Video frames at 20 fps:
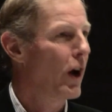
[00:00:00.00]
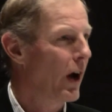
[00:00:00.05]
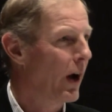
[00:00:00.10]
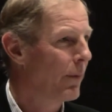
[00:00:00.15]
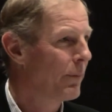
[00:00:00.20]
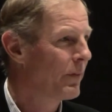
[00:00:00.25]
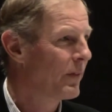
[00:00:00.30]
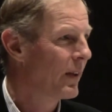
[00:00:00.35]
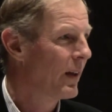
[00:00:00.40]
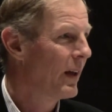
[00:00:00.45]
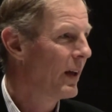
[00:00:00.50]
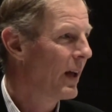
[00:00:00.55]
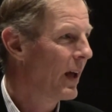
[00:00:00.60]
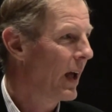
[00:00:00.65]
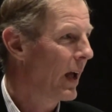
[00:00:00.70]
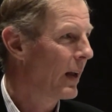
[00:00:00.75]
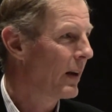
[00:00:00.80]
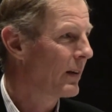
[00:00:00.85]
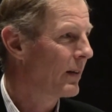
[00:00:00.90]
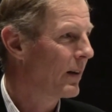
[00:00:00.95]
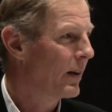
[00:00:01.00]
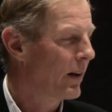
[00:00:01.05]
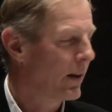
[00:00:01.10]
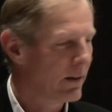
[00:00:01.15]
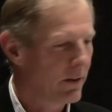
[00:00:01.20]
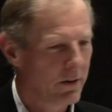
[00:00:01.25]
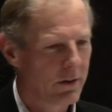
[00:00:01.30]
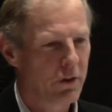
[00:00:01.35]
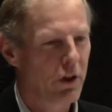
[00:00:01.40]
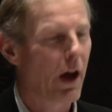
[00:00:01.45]
jobs, and
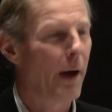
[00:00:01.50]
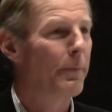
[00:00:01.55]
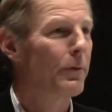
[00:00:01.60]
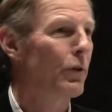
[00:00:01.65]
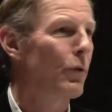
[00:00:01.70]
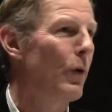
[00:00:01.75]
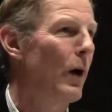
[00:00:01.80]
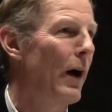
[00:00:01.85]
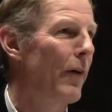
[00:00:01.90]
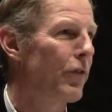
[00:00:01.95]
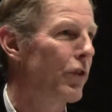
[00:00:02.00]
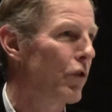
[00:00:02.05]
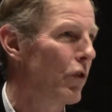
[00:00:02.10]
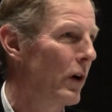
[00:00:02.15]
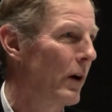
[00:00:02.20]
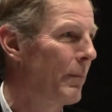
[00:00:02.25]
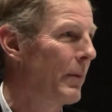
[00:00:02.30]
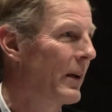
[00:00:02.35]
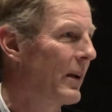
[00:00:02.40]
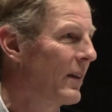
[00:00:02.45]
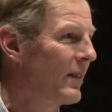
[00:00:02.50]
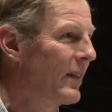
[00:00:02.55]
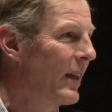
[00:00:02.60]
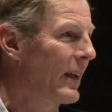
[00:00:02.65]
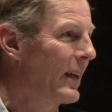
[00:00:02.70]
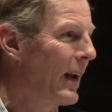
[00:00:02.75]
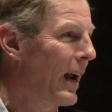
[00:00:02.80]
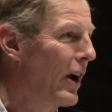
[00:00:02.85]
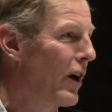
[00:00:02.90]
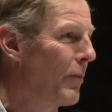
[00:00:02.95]
jobs go offshore because
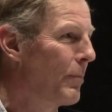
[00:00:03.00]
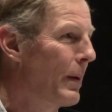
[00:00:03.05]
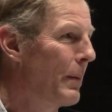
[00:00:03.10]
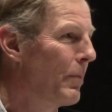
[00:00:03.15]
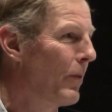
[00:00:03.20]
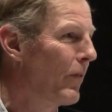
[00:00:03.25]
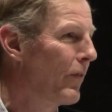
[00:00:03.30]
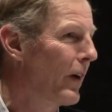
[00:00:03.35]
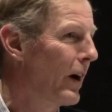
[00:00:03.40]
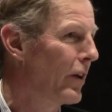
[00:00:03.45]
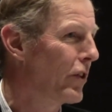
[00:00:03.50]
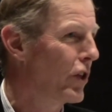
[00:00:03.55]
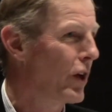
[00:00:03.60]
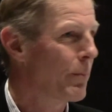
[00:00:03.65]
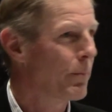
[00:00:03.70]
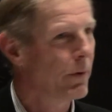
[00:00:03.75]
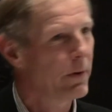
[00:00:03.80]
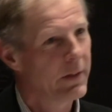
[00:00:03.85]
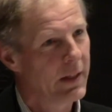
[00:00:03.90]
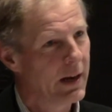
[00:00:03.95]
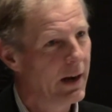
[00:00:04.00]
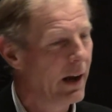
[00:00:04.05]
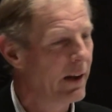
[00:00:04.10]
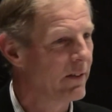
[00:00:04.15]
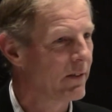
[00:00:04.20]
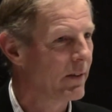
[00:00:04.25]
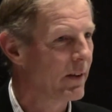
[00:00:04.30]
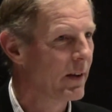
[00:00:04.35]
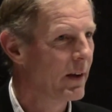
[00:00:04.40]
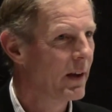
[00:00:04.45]
they can hire people far cheaper than
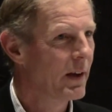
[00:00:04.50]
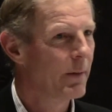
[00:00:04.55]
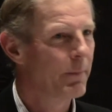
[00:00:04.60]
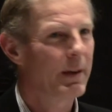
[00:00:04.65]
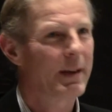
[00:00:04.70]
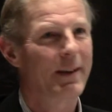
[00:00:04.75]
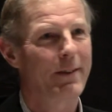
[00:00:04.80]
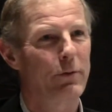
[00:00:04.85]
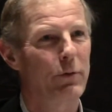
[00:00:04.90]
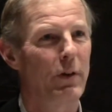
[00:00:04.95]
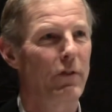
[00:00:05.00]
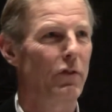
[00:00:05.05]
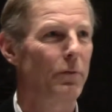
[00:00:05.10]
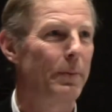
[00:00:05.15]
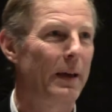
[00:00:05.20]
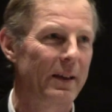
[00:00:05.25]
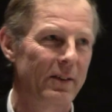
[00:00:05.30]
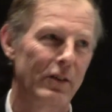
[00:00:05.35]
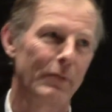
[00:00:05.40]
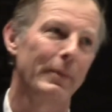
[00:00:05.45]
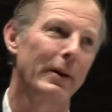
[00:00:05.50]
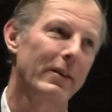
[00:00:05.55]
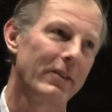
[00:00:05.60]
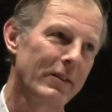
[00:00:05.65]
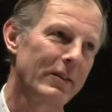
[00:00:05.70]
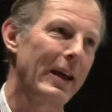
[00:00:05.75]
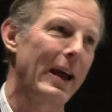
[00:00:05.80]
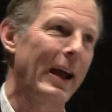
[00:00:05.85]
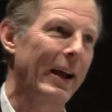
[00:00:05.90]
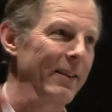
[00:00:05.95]
us because we have to pay so
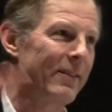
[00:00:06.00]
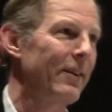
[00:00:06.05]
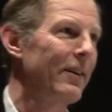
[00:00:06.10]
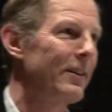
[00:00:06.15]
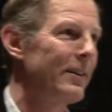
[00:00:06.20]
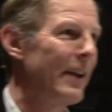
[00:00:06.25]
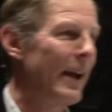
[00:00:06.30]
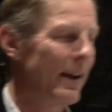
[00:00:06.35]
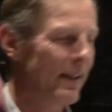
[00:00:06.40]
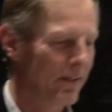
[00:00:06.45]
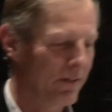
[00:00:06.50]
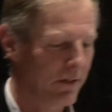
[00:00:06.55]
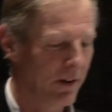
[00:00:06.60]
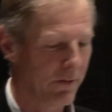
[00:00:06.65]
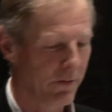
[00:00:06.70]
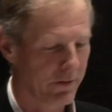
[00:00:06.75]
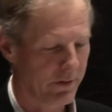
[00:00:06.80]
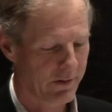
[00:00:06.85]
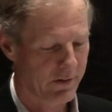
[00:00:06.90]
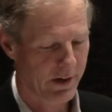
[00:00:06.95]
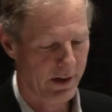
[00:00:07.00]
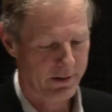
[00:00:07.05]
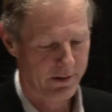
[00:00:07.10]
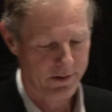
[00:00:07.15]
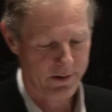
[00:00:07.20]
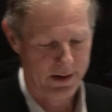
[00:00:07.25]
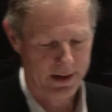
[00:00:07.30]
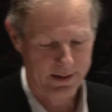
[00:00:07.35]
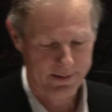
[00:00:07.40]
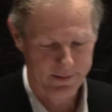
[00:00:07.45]
much tax. Our tax
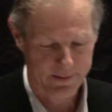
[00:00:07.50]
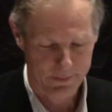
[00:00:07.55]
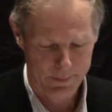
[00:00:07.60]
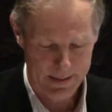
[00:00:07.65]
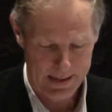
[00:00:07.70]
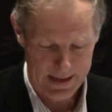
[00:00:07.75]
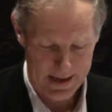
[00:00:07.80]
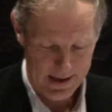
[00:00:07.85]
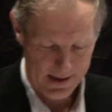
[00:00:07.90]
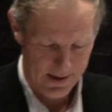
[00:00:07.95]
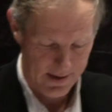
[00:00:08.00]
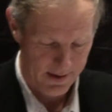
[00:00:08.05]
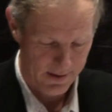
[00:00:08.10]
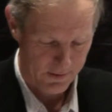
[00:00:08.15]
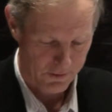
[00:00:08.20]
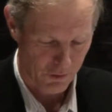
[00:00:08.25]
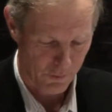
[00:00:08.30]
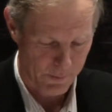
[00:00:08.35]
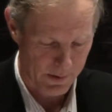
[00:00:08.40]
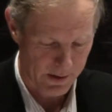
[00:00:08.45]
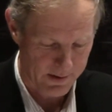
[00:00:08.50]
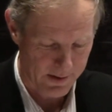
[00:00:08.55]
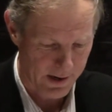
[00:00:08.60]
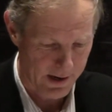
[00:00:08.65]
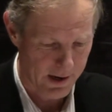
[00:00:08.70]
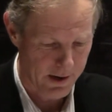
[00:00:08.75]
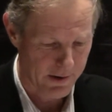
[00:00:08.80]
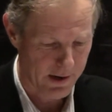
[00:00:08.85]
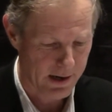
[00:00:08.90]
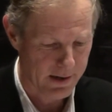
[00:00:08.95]
structure has to be so much
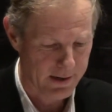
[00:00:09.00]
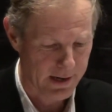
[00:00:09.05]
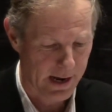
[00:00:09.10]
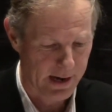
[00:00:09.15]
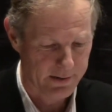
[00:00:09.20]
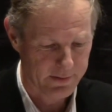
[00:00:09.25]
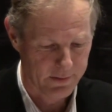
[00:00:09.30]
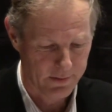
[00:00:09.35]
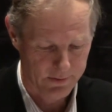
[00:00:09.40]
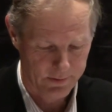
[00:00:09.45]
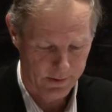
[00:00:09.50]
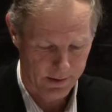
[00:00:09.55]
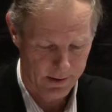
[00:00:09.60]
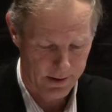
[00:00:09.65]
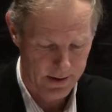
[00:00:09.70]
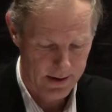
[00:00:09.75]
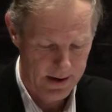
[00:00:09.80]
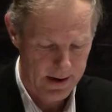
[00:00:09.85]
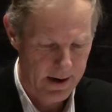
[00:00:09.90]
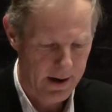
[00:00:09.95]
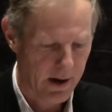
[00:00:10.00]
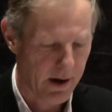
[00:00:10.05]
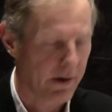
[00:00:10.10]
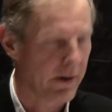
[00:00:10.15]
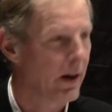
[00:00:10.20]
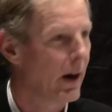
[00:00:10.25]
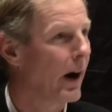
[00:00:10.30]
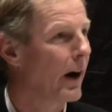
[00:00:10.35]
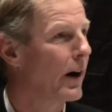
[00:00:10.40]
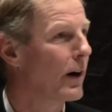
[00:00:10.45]
higher. Our taxes are,
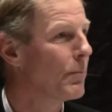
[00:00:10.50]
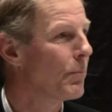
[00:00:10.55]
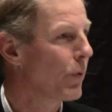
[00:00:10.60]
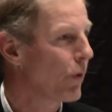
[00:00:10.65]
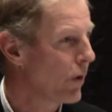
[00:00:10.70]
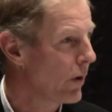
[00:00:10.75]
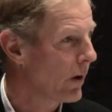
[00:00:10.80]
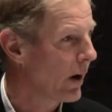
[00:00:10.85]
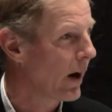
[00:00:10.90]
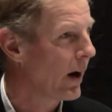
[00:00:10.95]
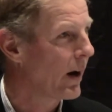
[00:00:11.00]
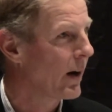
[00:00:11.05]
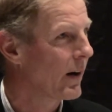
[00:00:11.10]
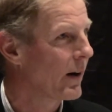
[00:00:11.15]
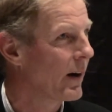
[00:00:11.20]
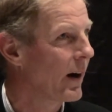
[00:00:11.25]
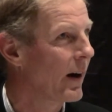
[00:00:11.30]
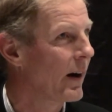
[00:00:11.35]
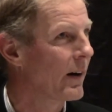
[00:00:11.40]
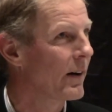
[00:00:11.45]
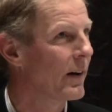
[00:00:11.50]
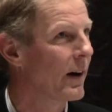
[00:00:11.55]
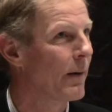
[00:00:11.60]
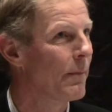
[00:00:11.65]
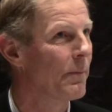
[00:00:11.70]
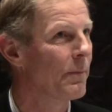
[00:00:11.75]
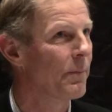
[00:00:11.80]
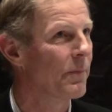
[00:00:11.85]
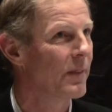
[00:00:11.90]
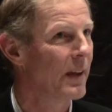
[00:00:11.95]
our, our, employ our, our
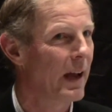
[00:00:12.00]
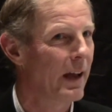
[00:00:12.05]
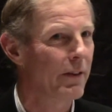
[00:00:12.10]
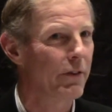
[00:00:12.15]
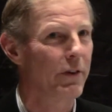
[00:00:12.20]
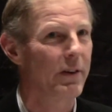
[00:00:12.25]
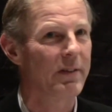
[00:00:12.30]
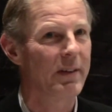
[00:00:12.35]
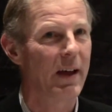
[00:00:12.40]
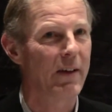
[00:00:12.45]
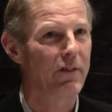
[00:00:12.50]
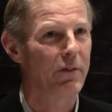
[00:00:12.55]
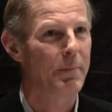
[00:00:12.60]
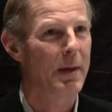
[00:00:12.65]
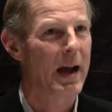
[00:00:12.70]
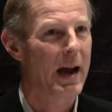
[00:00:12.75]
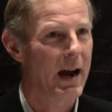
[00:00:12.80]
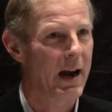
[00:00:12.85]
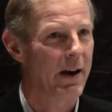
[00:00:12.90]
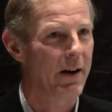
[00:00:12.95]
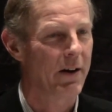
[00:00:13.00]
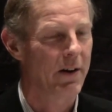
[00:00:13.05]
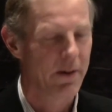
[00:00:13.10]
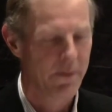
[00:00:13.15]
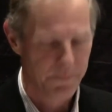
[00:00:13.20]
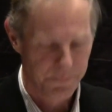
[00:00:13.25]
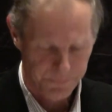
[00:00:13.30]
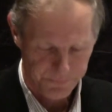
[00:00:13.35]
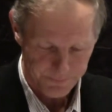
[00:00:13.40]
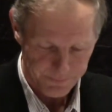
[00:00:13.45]
um, salaries have to be
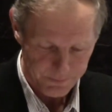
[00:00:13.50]
higher